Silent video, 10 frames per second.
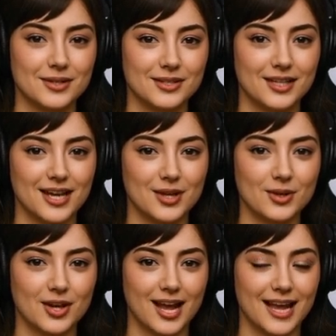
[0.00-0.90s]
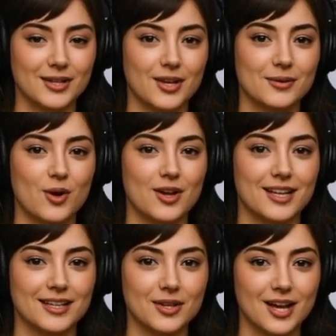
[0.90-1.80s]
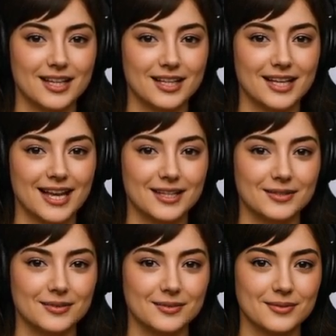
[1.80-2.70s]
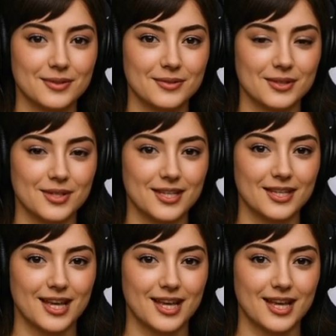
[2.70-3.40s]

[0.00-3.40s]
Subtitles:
Start with high-level integration tests. In